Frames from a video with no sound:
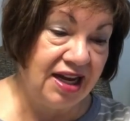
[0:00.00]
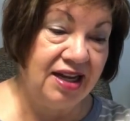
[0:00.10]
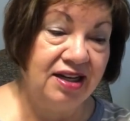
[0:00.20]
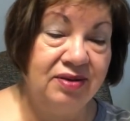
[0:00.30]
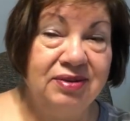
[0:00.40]

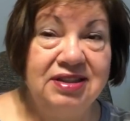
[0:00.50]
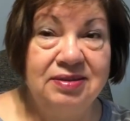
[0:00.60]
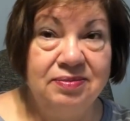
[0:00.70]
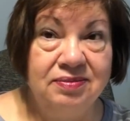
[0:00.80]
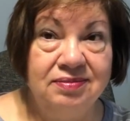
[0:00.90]
and it
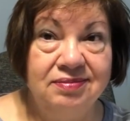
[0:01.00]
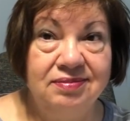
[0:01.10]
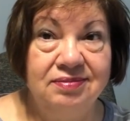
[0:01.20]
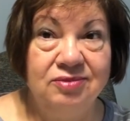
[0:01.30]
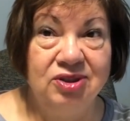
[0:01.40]
was
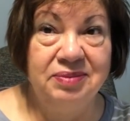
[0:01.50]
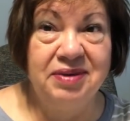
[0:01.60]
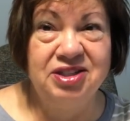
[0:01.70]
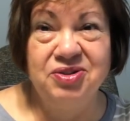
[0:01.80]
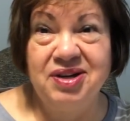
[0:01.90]
really
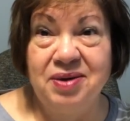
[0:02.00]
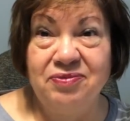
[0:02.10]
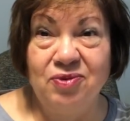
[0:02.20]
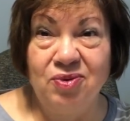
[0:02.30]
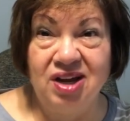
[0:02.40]
measuring up
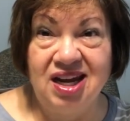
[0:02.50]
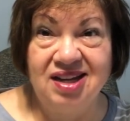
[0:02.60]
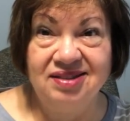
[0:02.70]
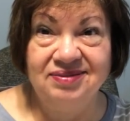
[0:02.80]
40.